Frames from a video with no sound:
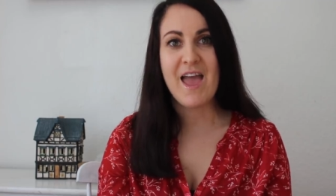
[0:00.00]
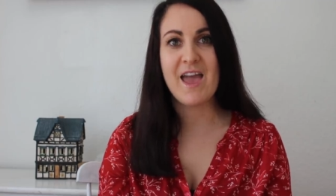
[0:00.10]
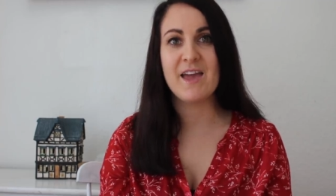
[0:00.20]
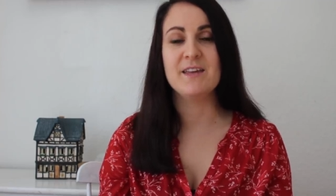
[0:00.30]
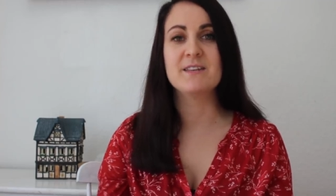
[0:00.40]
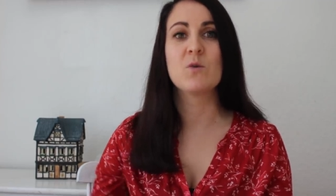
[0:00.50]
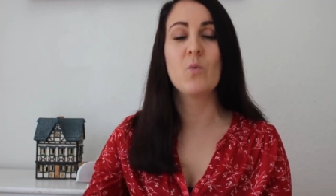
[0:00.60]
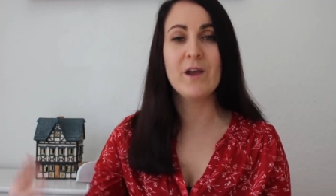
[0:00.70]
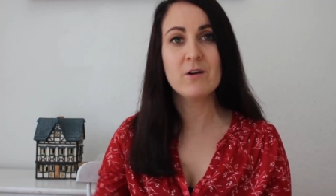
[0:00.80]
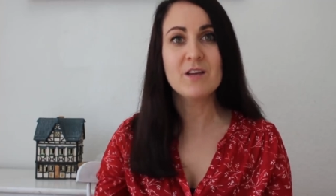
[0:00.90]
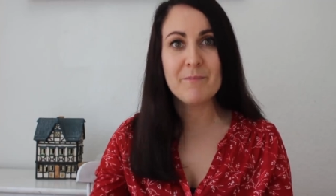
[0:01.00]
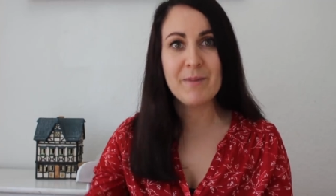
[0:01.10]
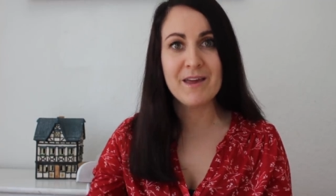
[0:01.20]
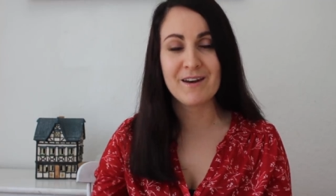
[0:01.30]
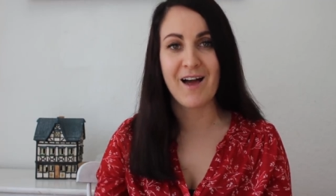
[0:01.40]
and we could
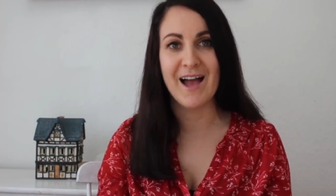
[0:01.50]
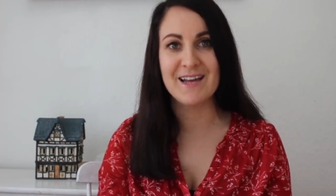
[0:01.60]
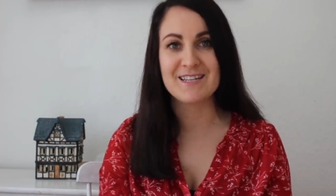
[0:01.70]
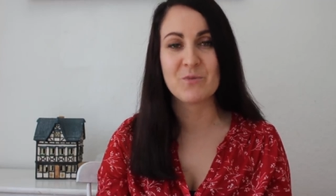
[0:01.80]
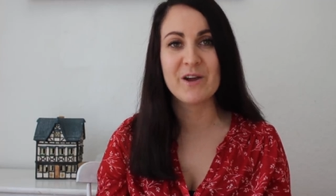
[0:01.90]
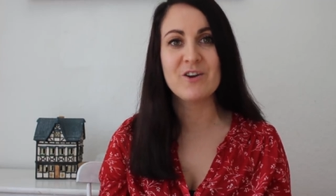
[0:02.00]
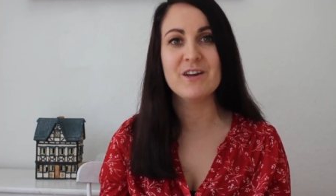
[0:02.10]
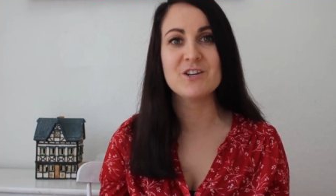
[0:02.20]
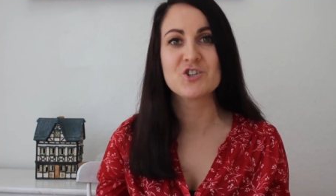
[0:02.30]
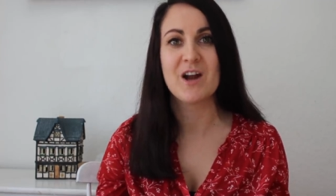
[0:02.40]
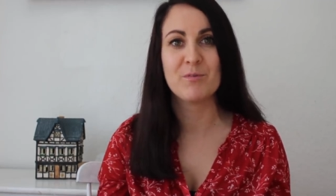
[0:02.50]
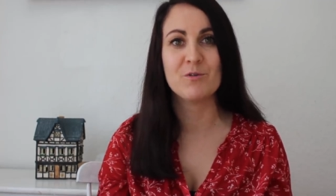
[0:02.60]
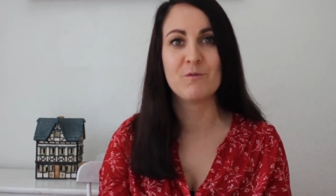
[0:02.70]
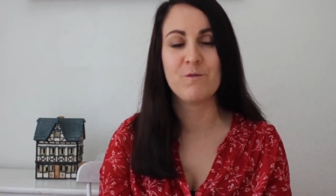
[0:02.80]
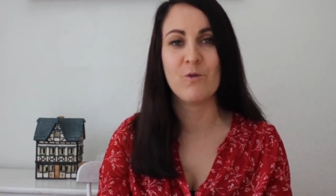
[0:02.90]
get penalized we could get in
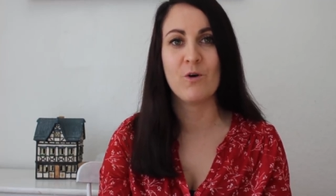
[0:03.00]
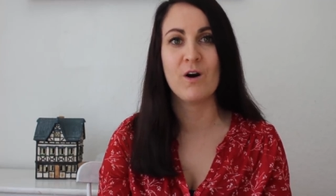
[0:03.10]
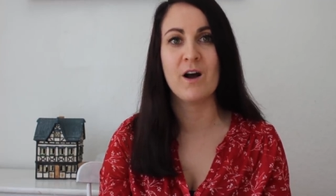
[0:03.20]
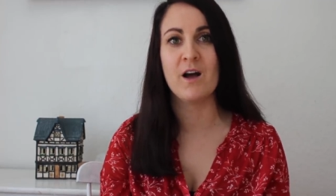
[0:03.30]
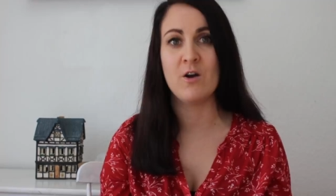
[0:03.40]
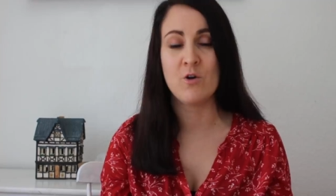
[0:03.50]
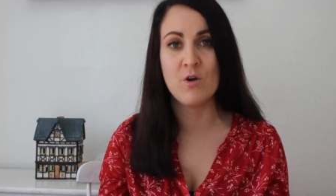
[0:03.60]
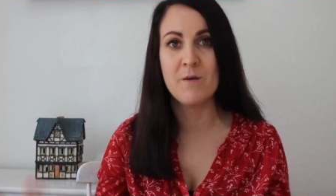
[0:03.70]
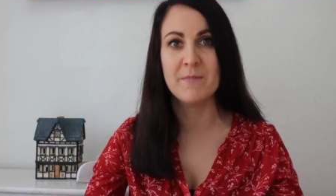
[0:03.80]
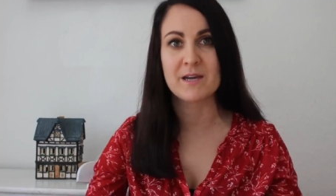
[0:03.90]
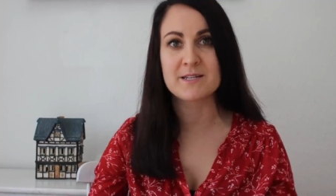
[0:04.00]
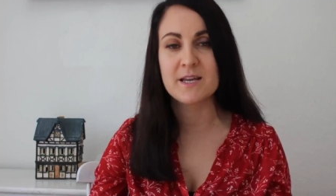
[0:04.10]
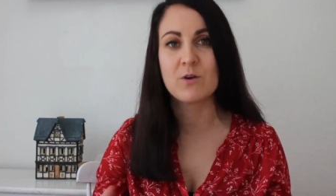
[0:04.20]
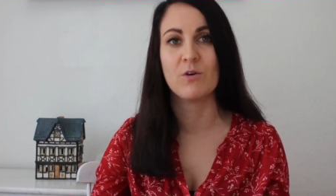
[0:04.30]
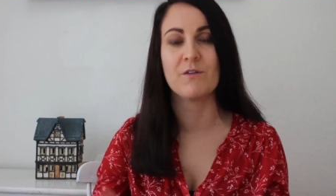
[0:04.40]
trouble for her
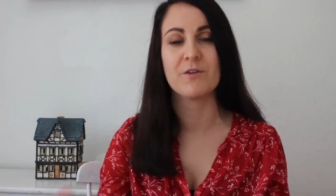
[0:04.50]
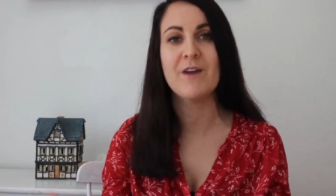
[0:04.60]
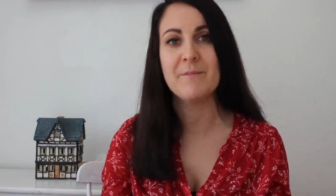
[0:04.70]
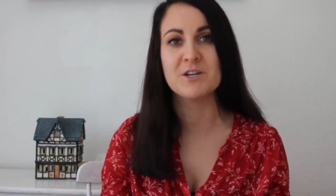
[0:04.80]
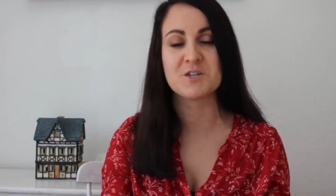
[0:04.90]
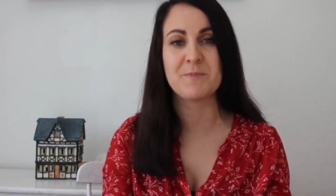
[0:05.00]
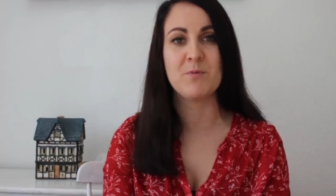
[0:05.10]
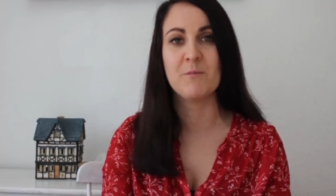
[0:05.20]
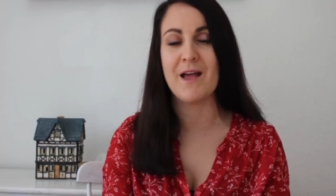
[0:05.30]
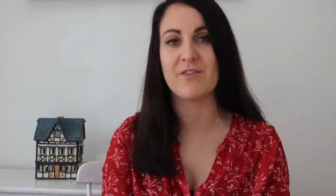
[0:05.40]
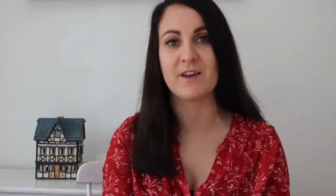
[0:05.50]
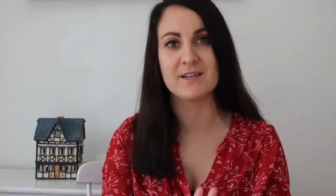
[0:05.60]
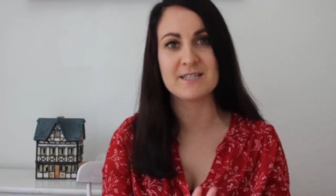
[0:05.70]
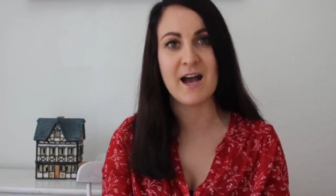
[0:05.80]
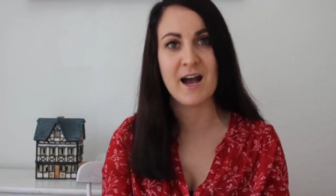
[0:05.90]
mixing all of the rubbish people might think
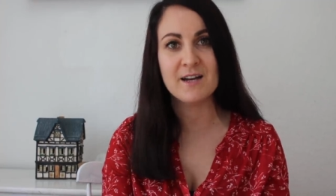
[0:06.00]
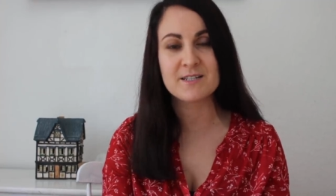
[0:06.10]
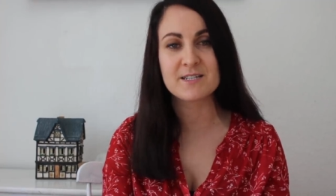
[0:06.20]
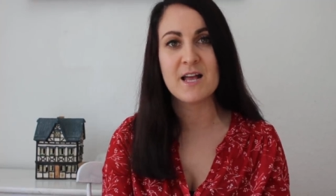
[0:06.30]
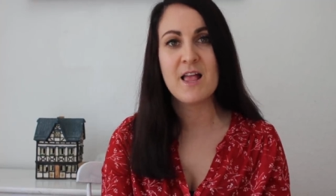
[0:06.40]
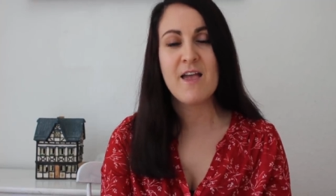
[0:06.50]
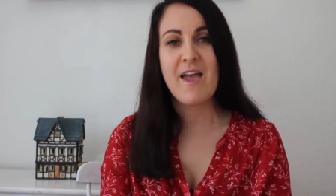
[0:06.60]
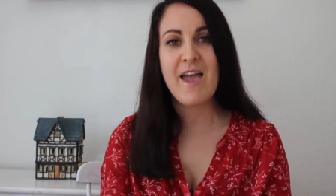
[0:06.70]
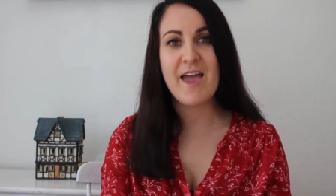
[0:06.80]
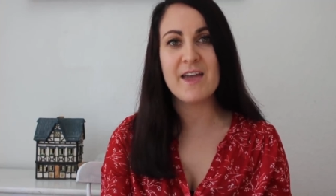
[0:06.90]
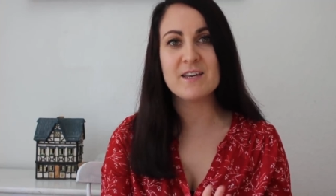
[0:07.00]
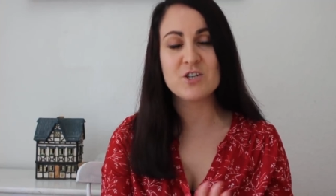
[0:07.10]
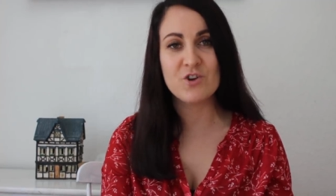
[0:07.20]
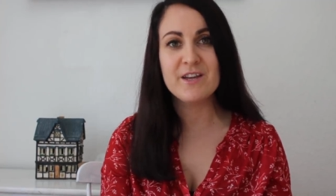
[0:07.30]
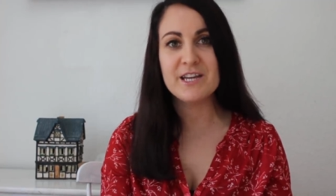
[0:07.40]
it's us
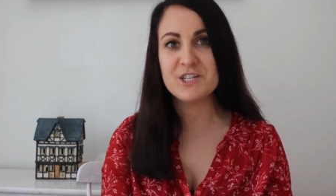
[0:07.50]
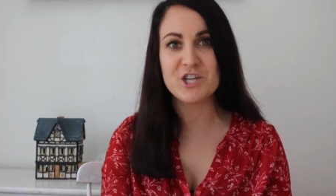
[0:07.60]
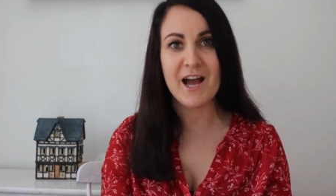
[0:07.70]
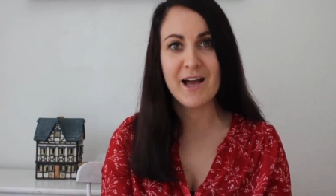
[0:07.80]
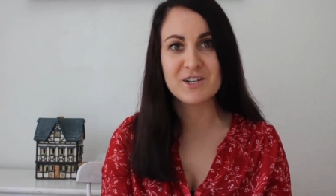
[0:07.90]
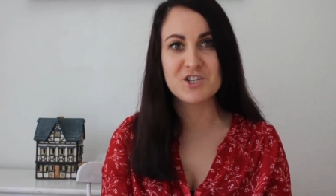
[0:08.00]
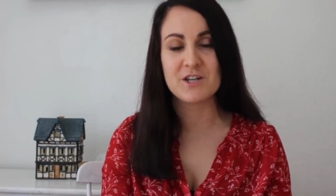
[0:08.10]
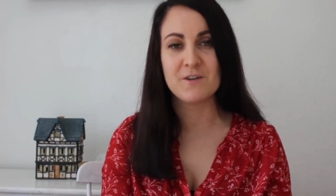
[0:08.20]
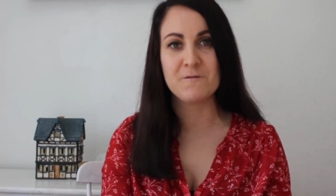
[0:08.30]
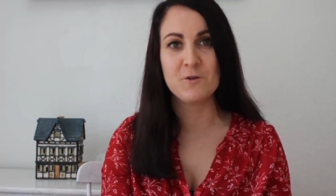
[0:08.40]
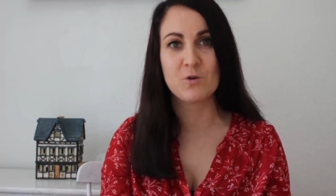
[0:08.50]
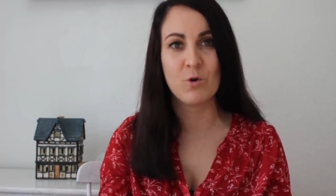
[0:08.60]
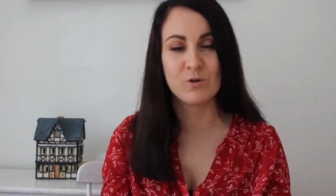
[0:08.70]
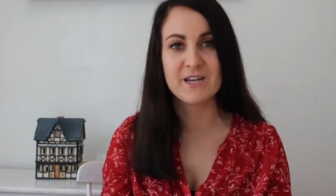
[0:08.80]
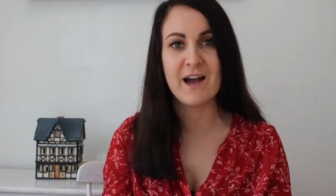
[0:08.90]
and you can get charged if you're
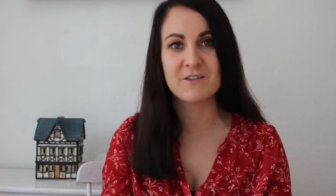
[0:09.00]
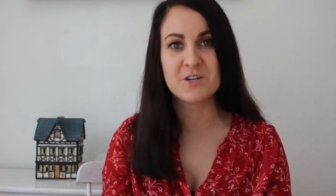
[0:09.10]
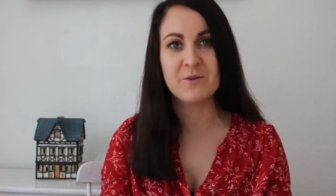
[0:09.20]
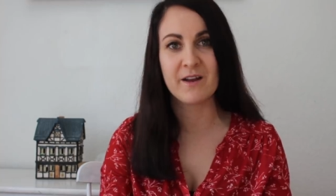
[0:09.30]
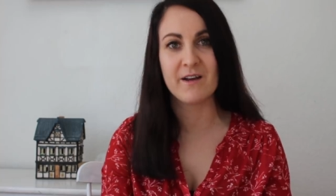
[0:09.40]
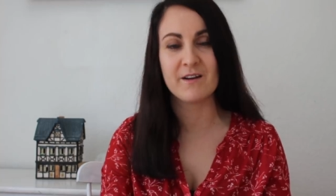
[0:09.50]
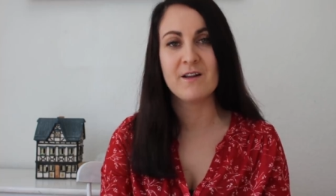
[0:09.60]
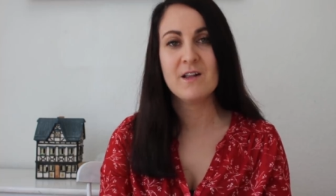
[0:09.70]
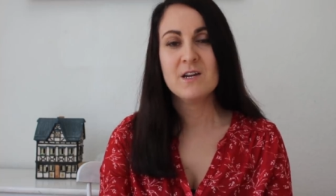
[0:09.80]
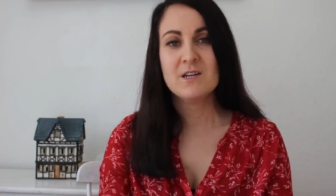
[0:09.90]
caught out doing it